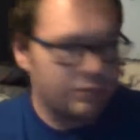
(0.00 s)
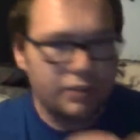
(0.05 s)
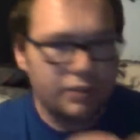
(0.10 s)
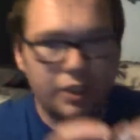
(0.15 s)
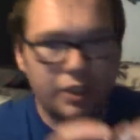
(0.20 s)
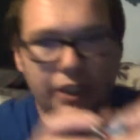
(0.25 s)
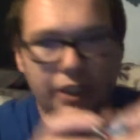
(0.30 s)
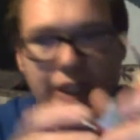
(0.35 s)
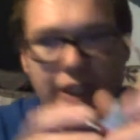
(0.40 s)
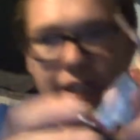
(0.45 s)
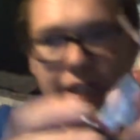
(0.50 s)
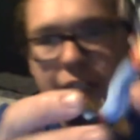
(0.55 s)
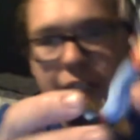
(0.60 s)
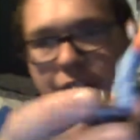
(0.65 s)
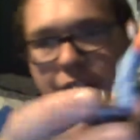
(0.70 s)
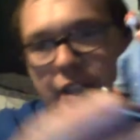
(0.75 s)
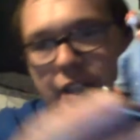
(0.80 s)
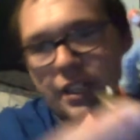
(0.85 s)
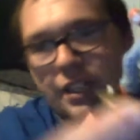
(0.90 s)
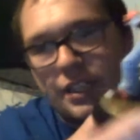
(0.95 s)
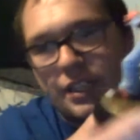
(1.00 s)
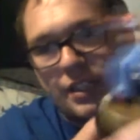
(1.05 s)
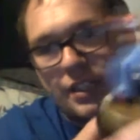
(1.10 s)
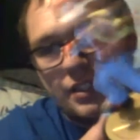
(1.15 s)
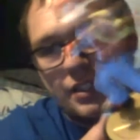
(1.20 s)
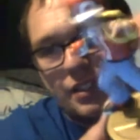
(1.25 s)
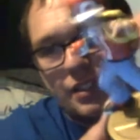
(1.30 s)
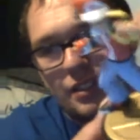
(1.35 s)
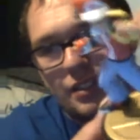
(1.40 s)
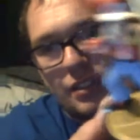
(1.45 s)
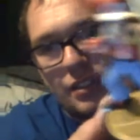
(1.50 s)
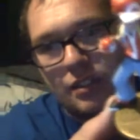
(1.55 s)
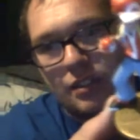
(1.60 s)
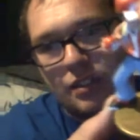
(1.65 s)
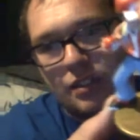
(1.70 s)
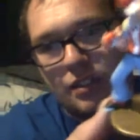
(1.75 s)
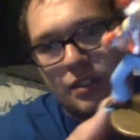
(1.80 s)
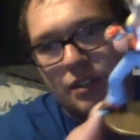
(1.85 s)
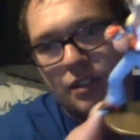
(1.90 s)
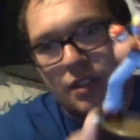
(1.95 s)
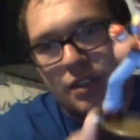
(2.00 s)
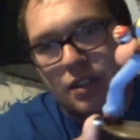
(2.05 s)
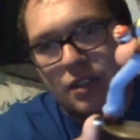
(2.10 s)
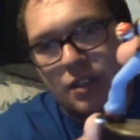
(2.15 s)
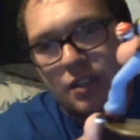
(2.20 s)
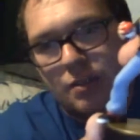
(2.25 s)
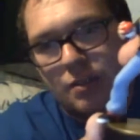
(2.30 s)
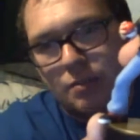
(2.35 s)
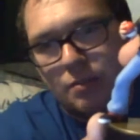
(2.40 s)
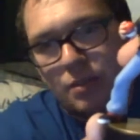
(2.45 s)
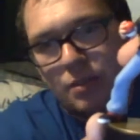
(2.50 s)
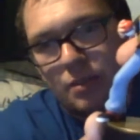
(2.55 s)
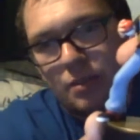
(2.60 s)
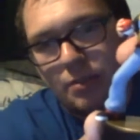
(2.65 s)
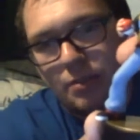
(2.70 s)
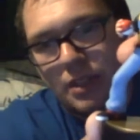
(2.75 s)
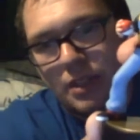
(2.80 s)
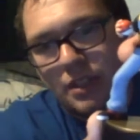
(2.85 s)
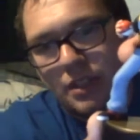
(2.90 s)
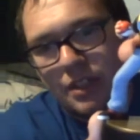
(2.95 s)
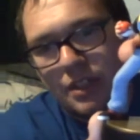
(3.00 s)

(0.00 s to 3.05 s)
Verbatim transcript: So here is Pokemon